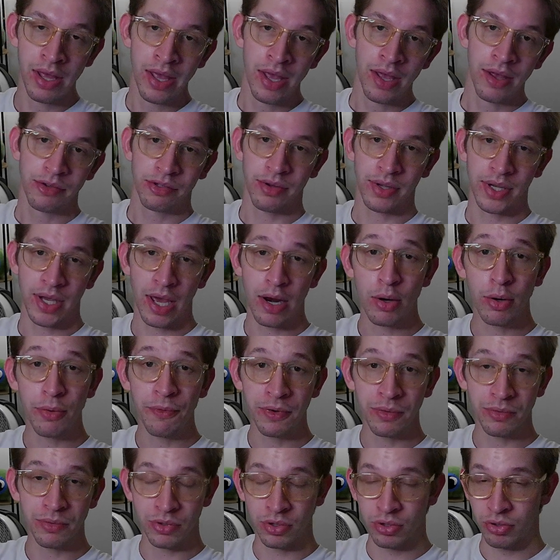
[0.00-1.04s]
So like I don't know if it
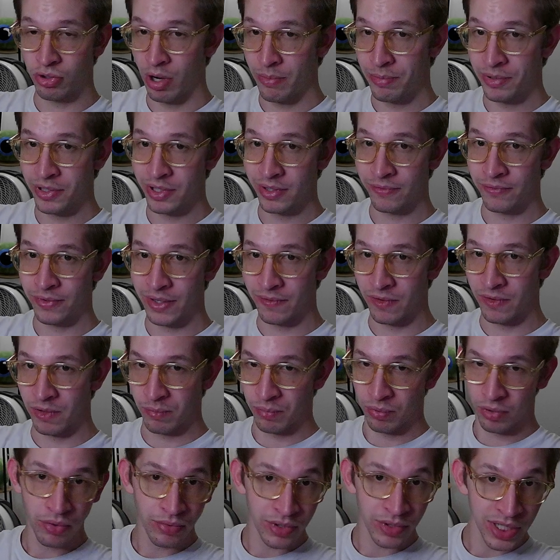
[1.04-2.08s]
was strawberry flavored
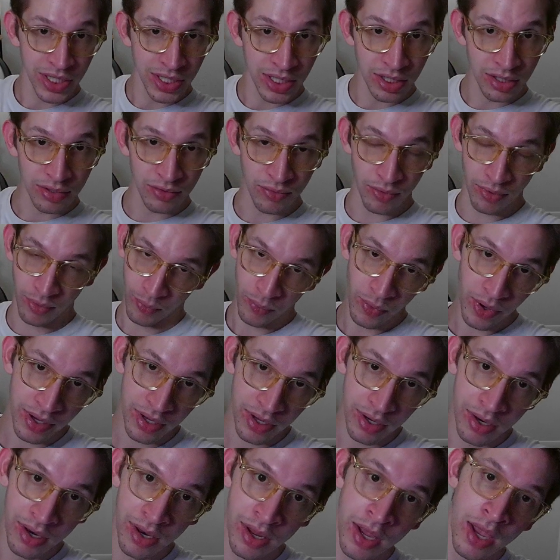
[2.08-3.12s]
protein or
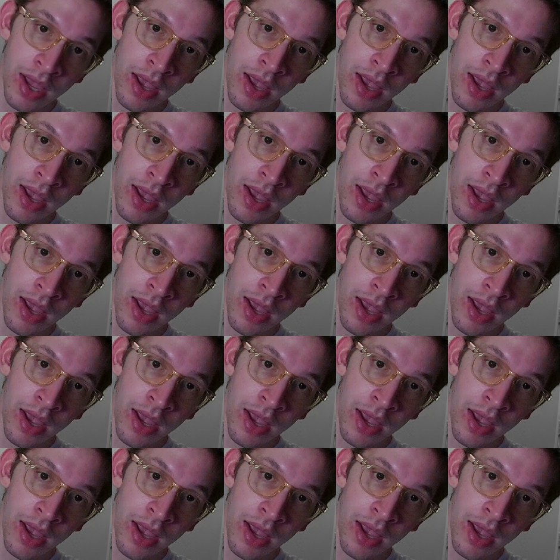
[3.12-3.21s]
what.